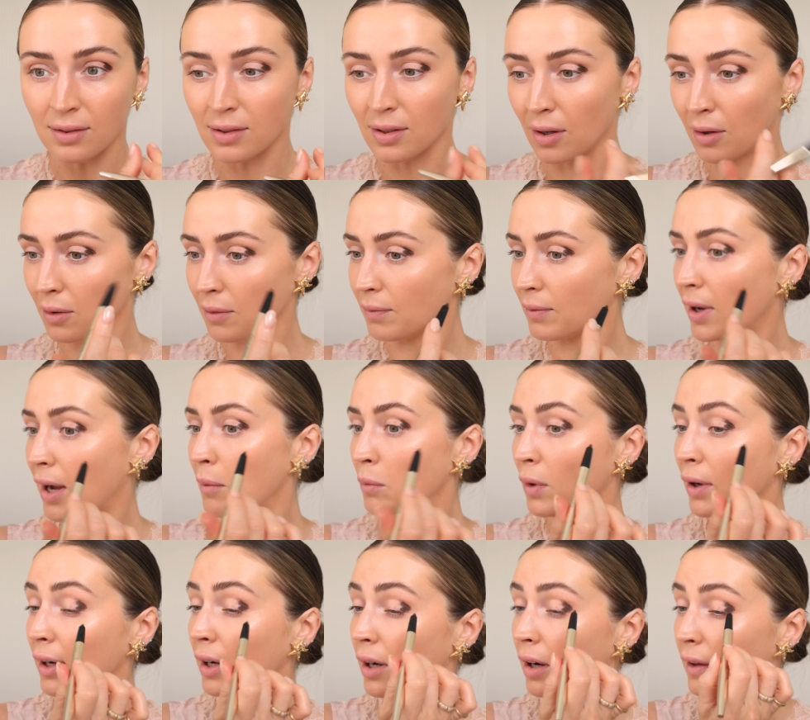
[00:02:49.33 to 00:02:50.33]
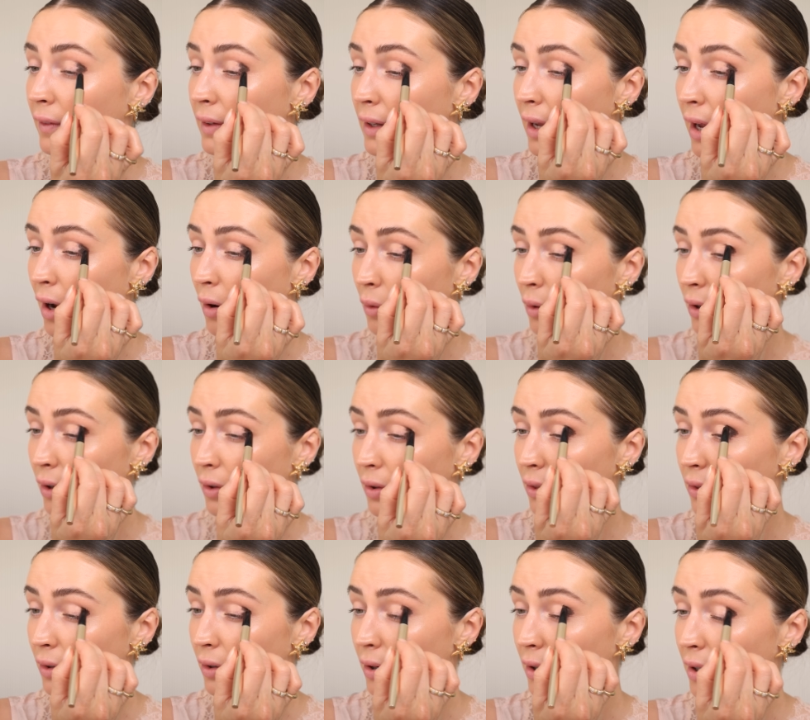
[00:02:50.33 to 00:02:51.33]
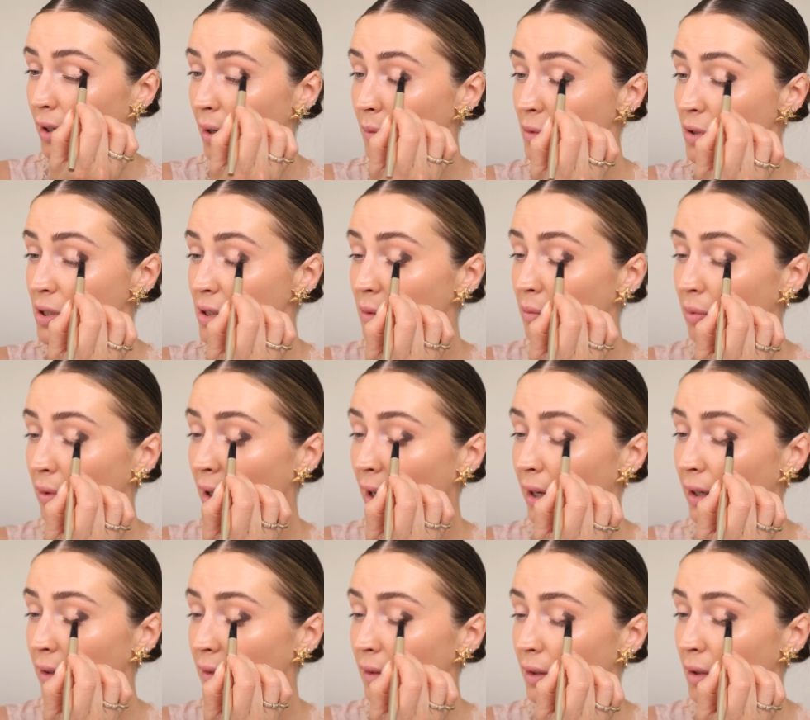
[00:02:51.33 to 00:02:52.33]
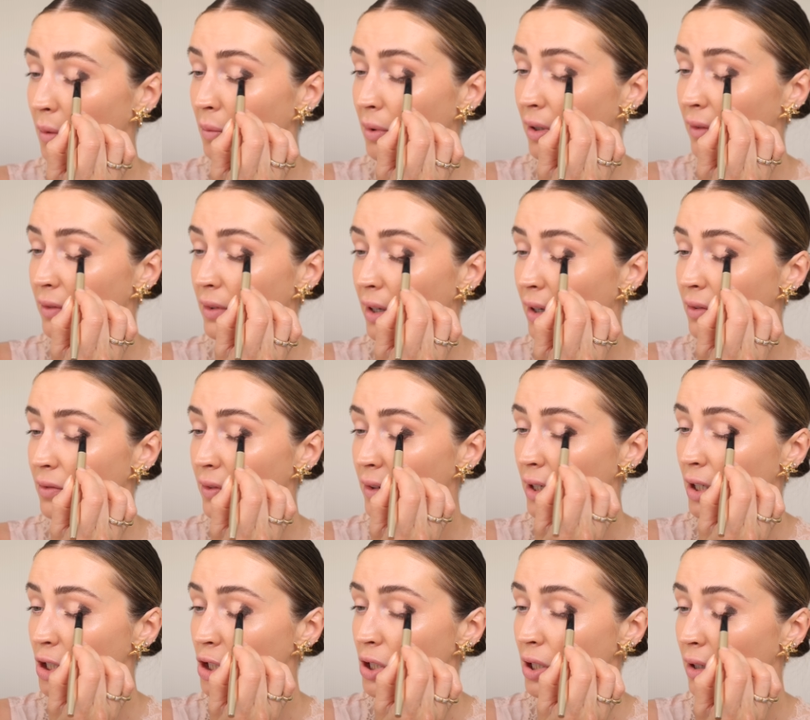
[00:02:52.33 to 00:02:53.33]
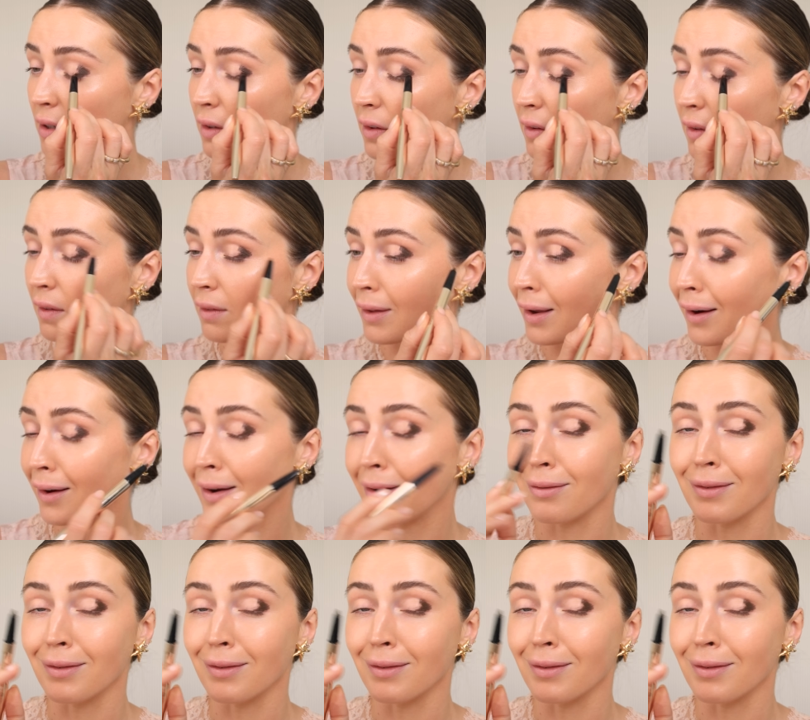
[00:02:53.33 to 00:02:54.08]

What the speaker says: So I'm working on the outer third and I'm just applying a little bit of definition there.